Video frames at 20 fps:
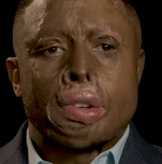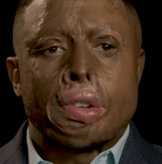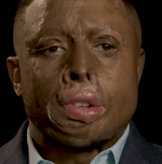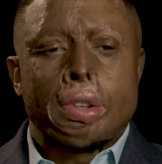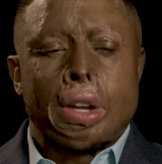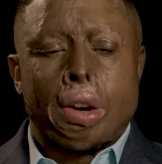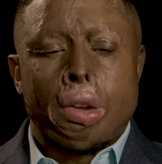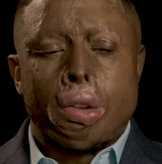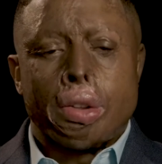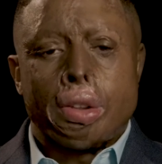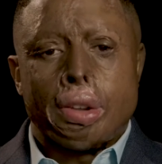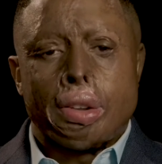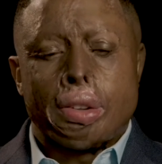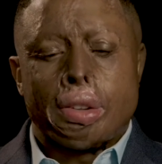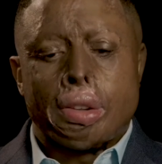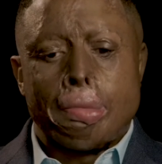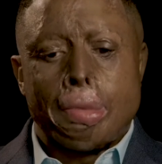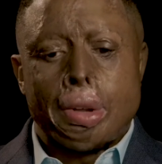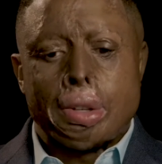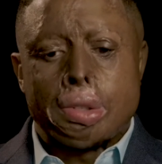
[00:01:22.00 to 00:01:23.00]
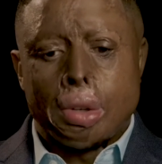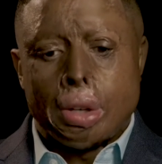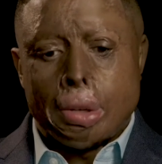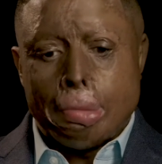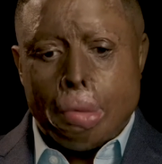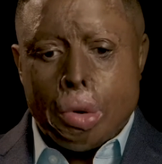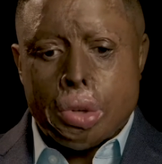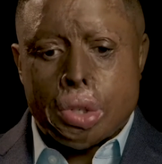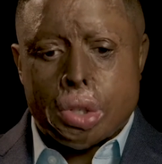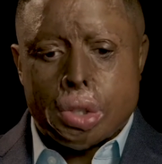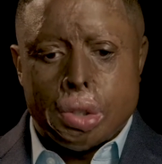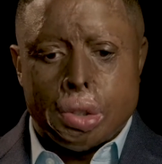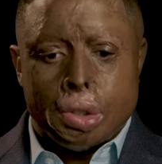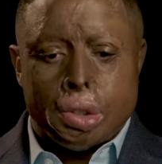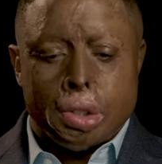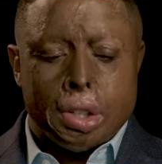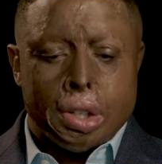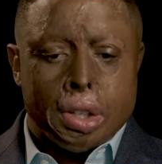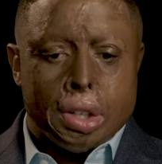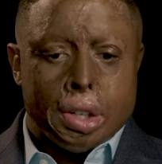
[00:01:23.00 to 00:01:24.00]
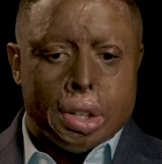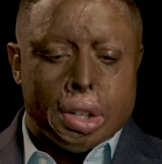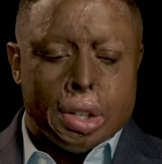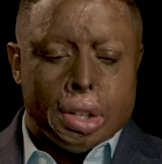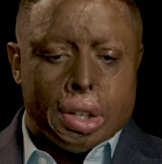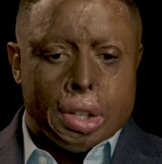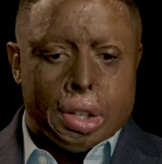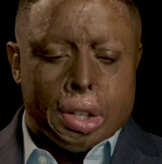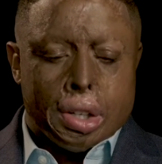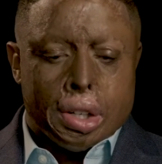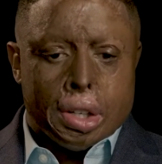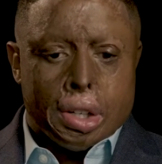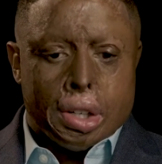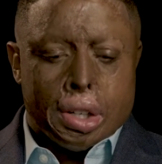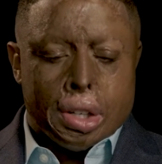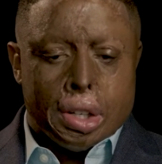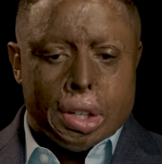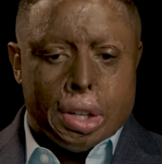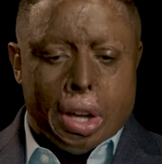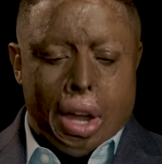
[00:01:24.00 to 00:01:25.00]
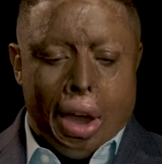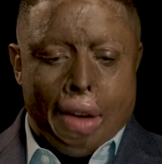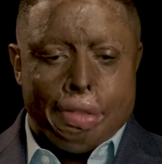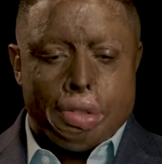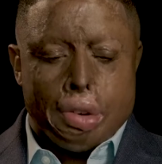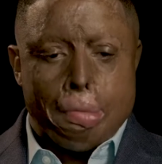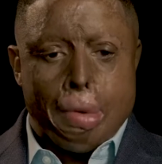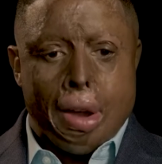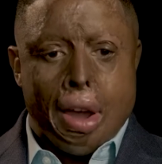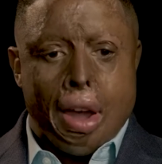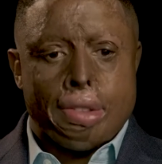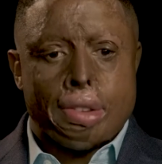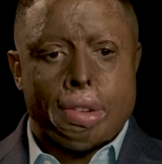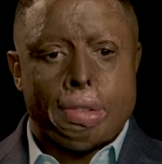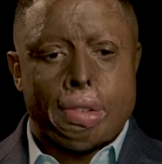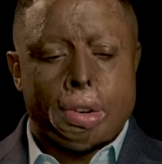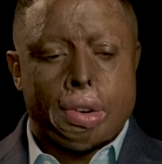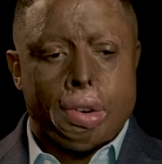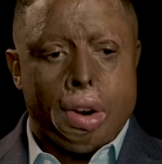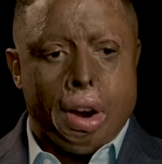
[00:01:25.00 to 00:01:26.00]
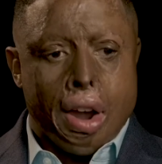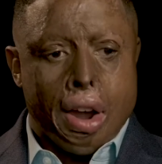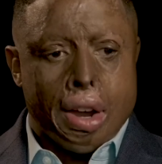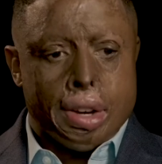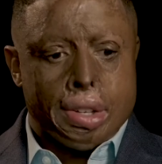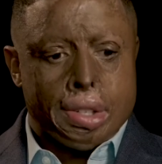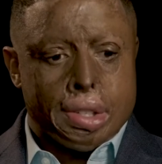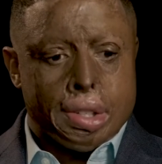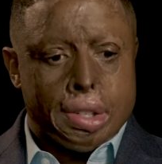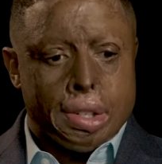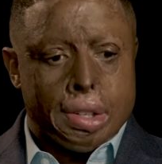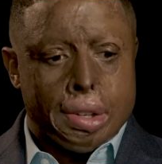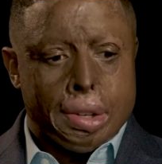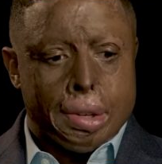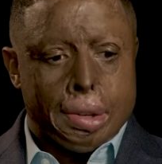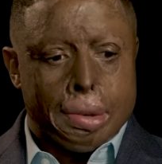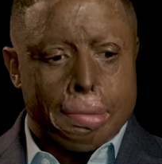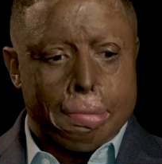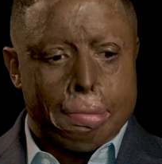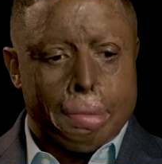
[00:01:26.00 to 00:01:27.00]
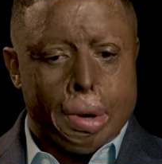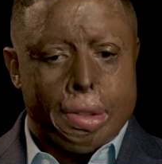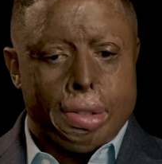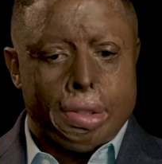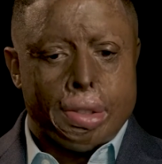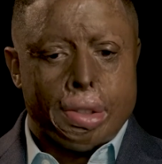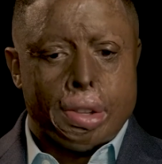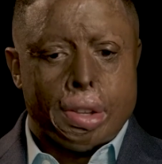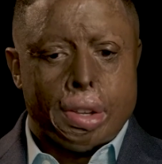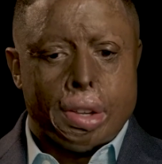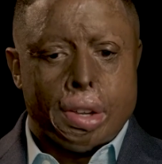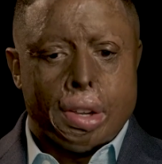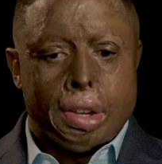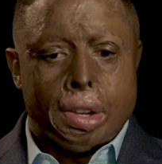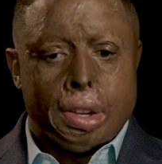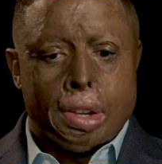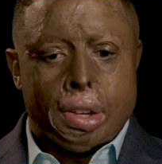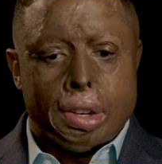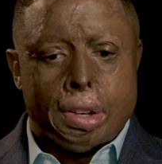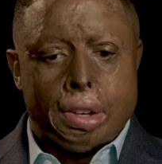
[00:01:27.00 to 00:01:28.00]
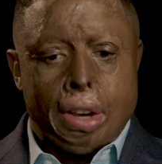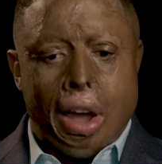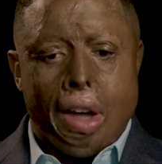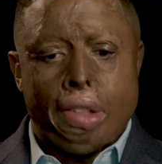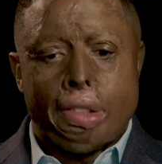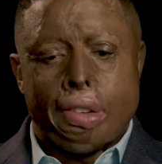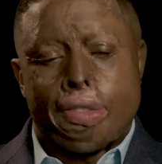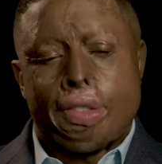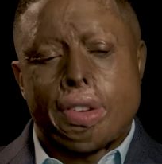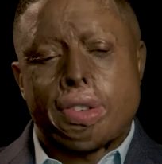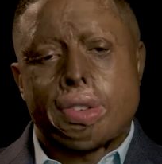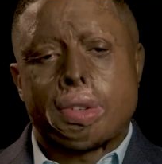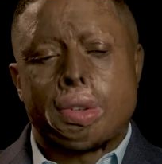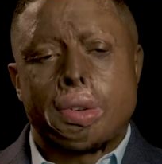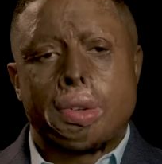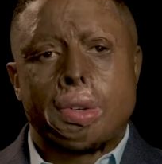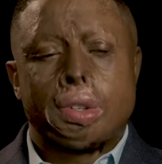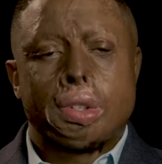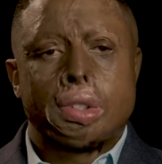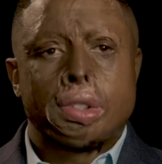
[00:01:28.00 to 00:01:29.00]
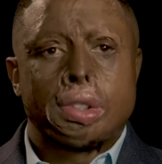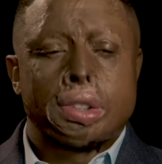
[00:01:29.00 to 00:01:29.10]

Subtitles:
not only the mental and emotional aftermath of the crash, but now the physical